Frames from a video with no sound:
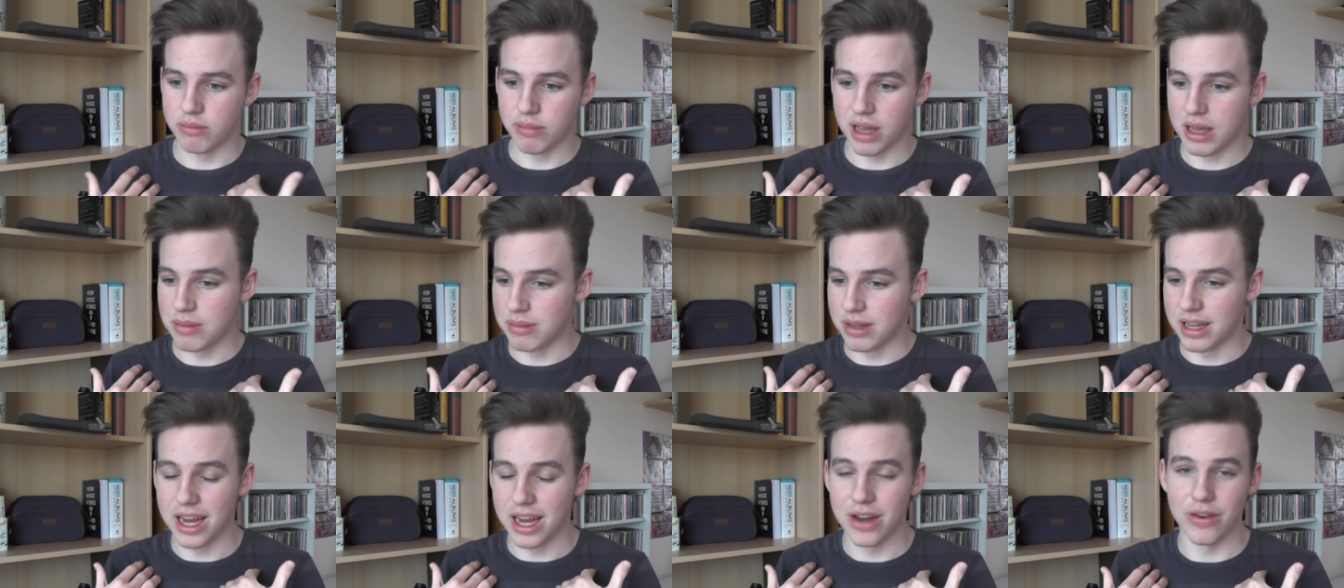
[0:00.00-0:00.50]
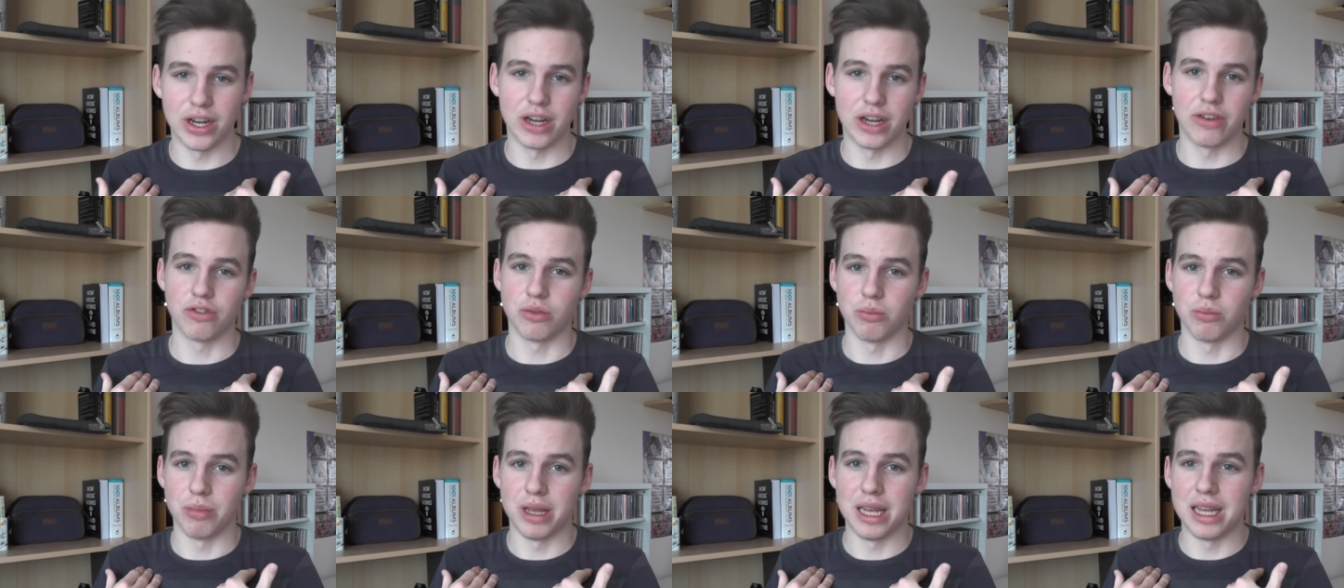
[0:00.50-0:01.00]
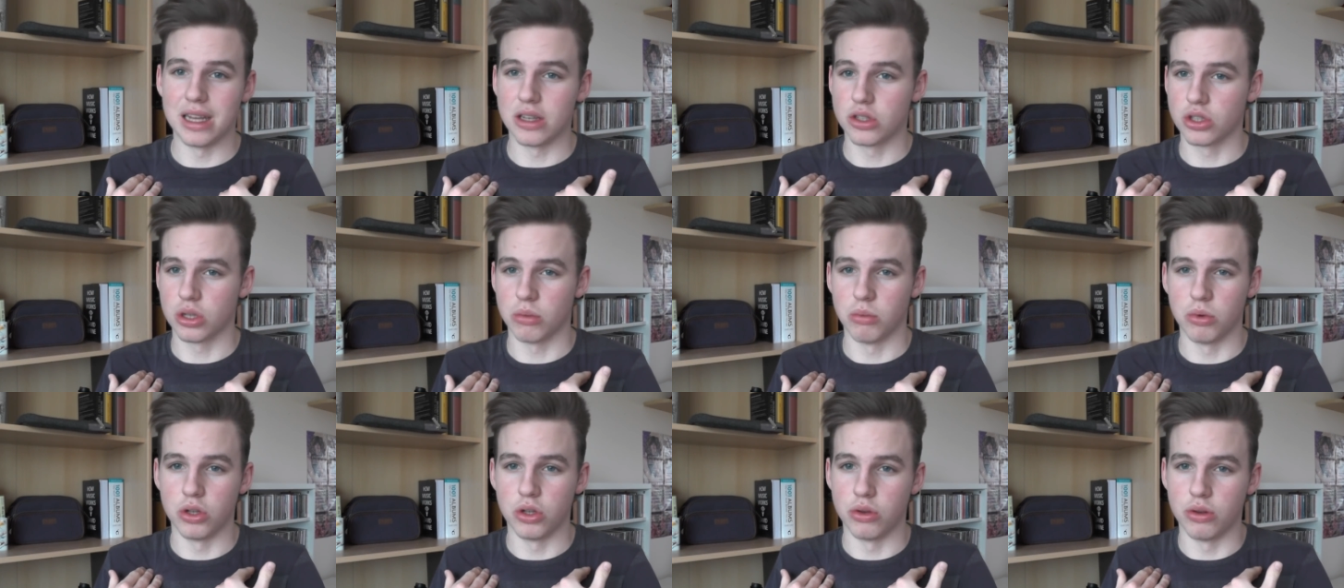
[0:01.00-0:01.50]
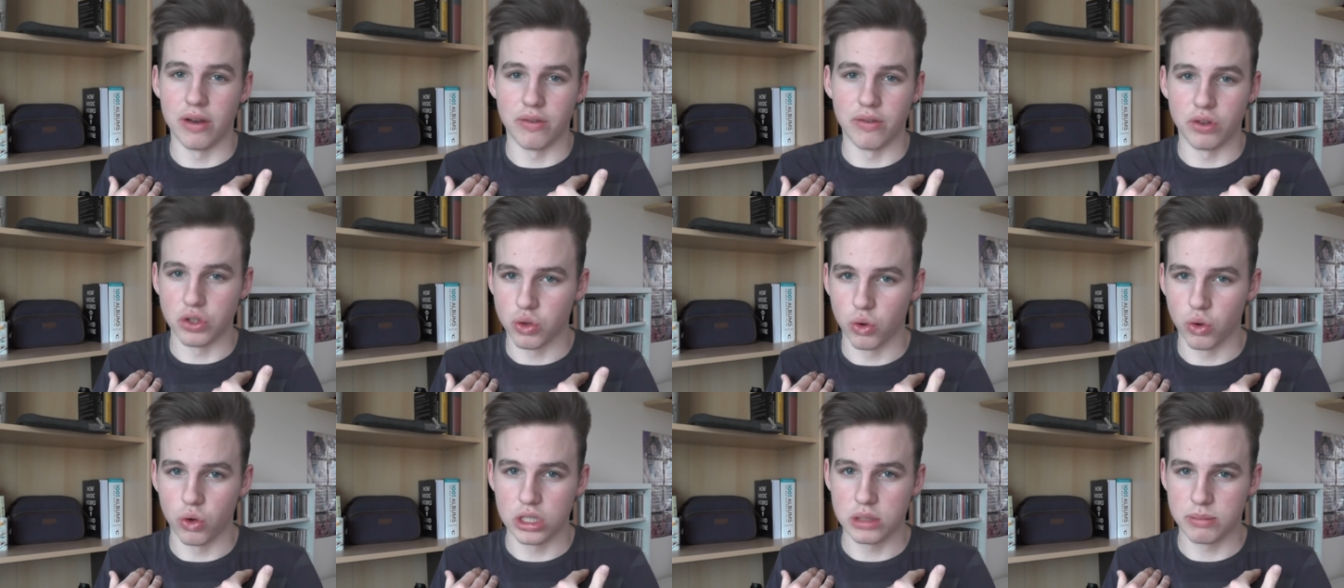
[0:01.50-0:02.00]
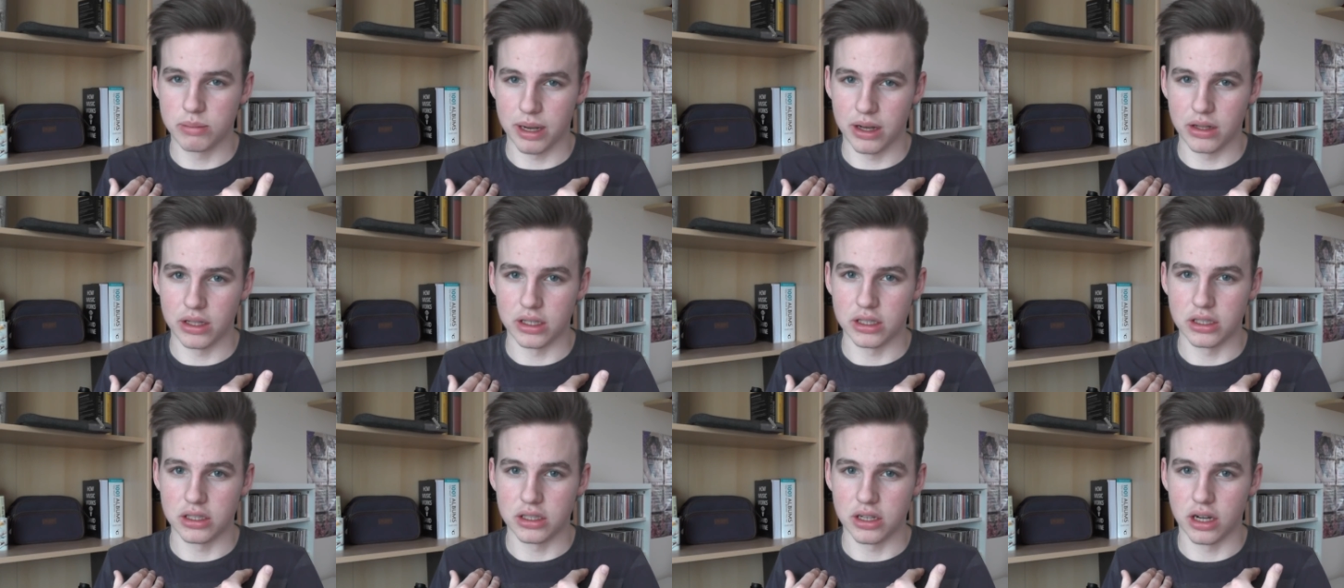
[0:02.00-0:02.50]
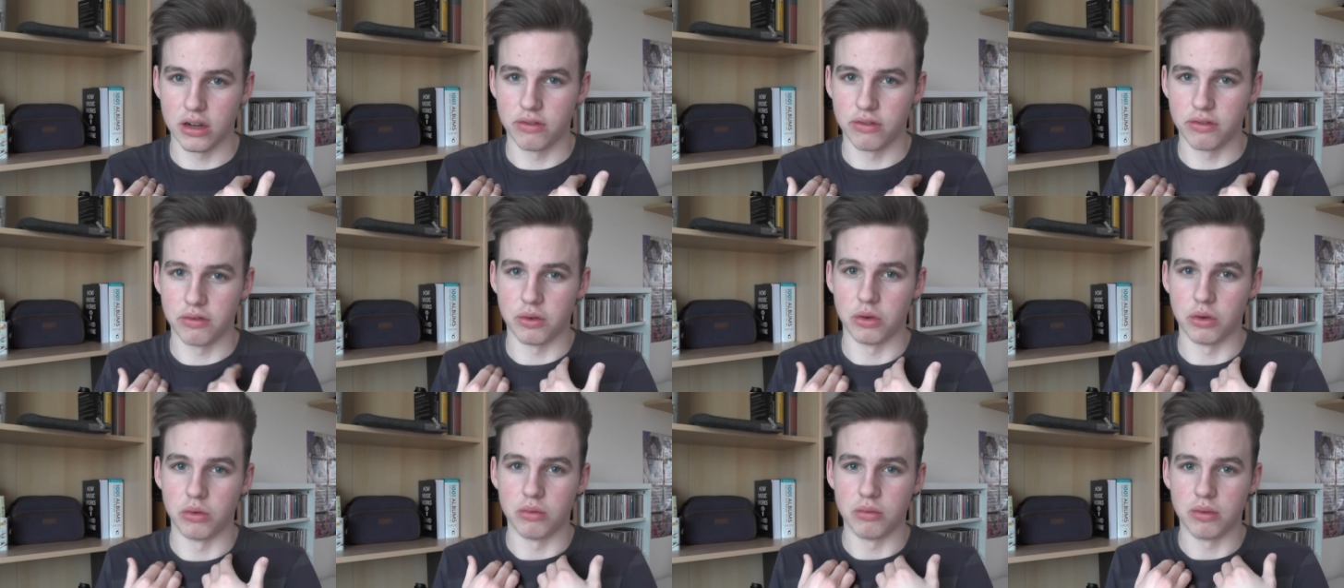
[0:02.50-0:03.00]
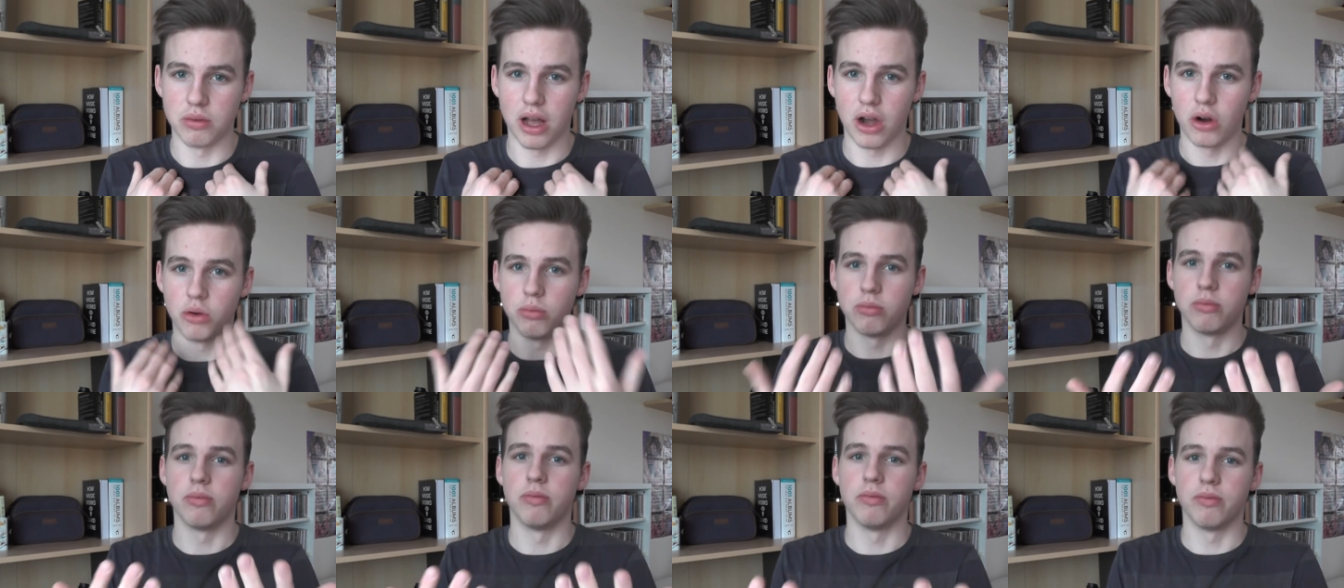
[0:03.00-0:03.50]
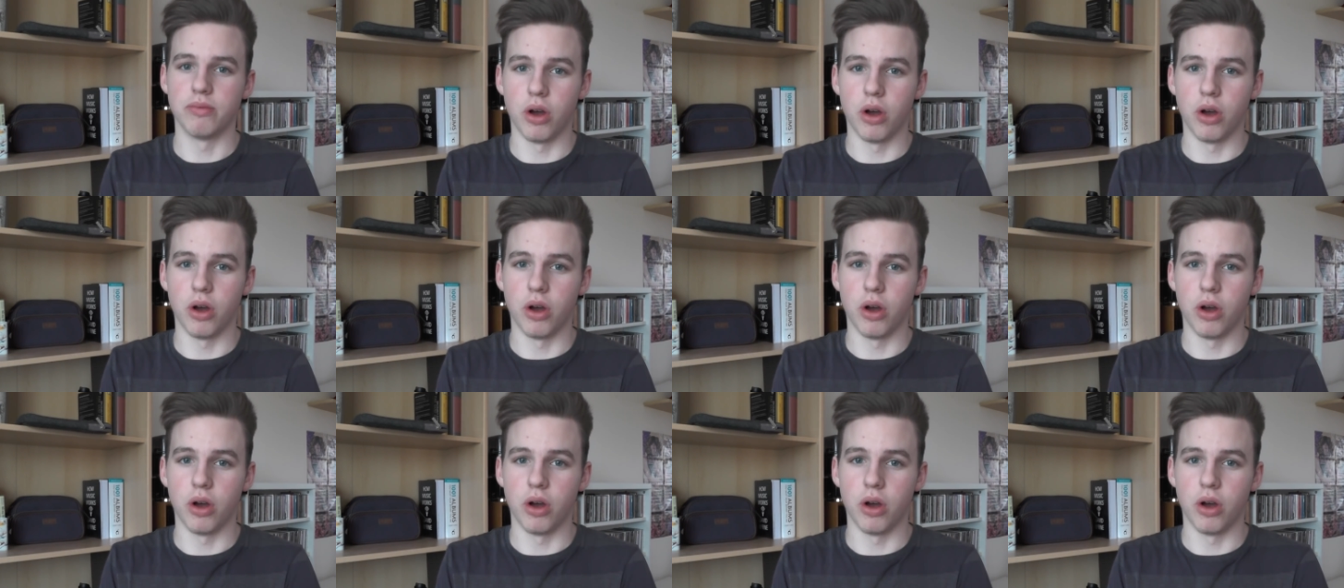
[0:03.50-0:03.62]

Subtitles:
maybe hearing it from me as someone who never talks about this stuff will help.